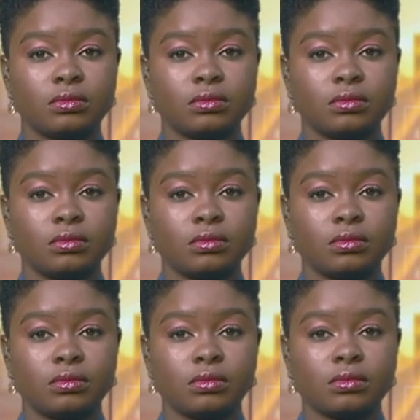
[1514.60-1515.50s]

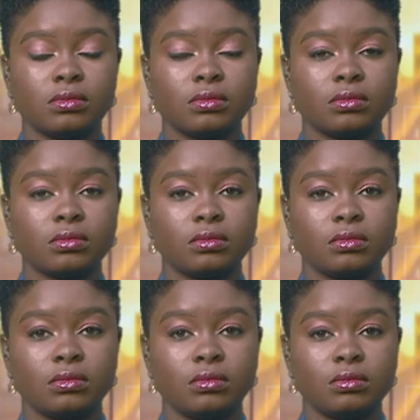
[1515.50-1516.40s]

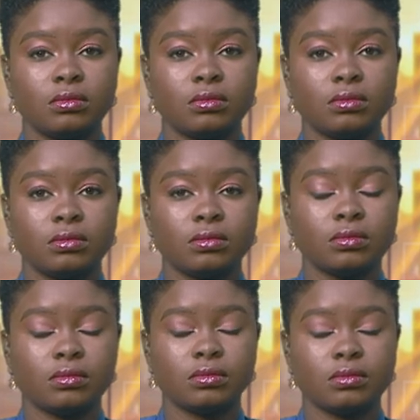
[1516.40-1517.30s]

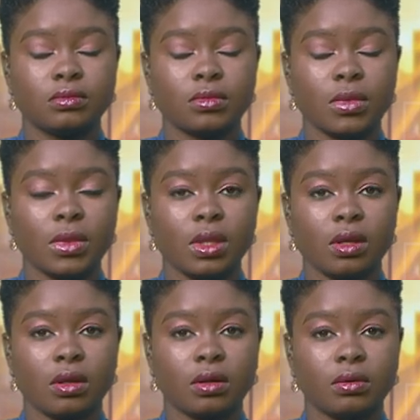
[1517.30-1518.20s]

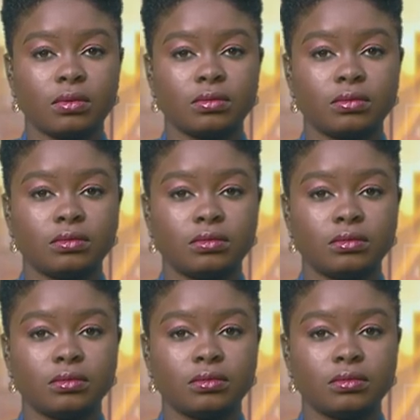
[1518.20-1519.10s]

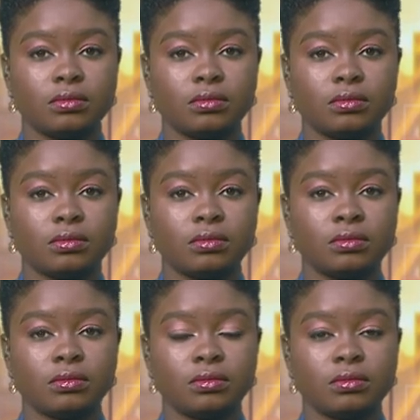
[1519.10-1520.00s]

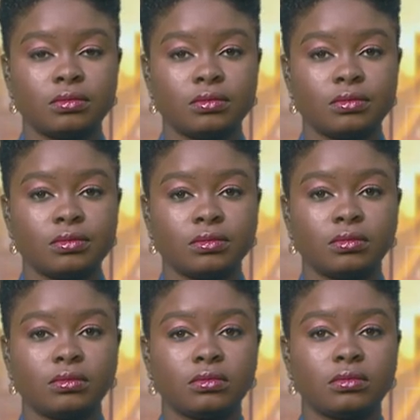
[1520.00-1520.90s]

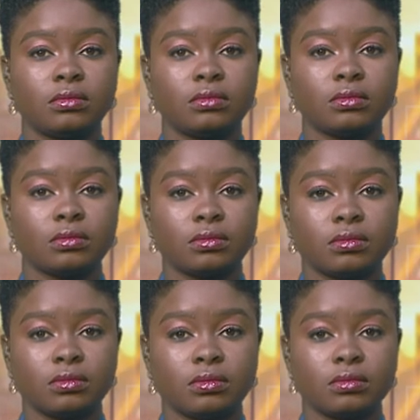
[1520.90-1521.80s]

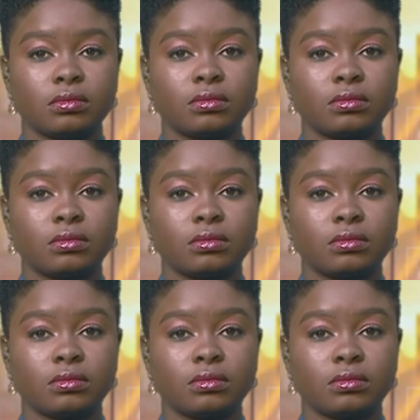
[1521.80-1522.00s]
[no speech]